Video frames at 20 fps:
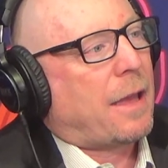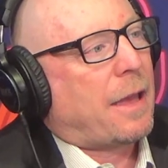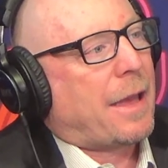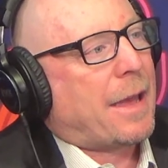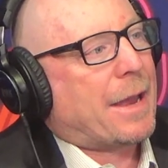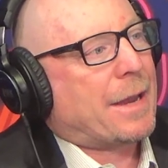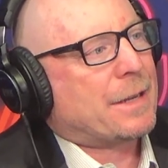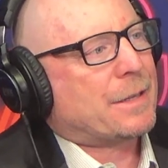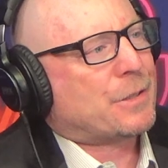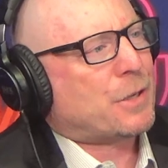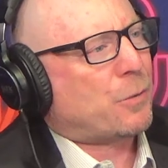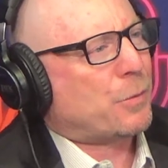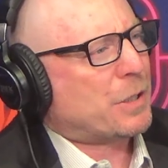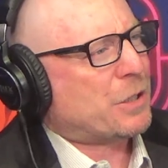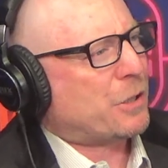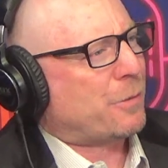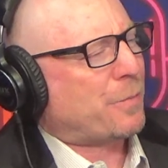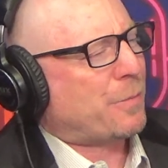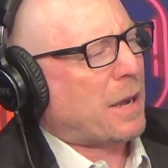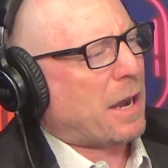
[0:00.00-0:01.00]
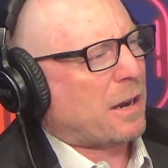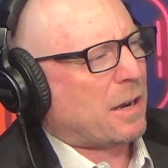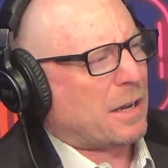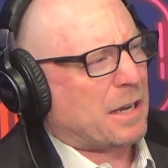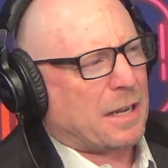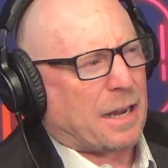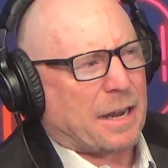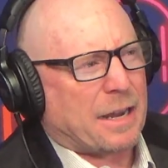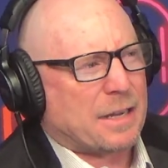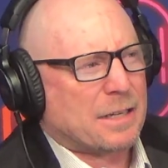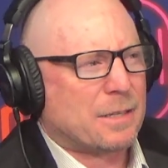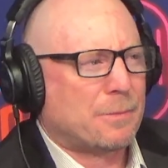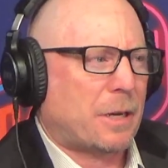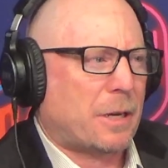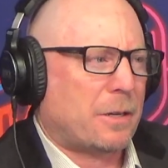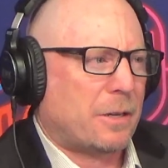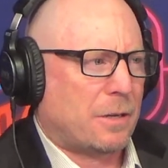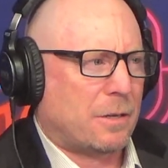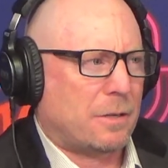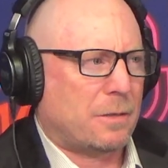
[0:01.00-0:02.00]
And so what's your background? Can I ask
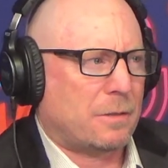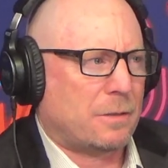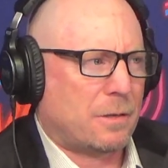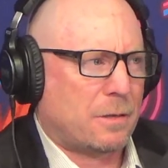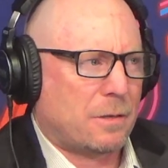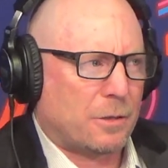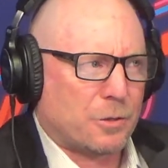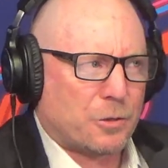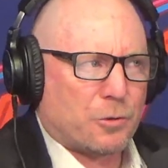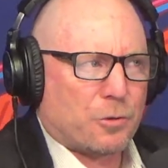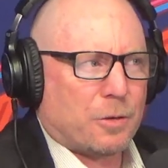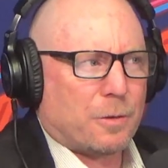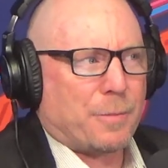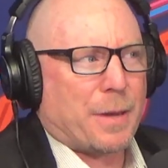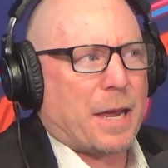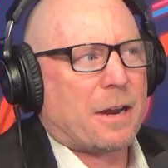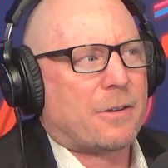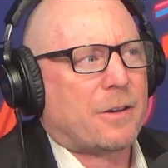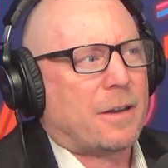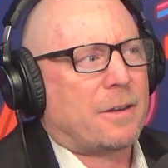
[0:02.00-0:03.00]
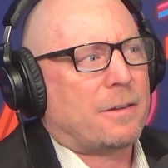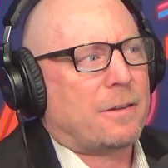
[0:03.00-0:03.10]
about your cultural background?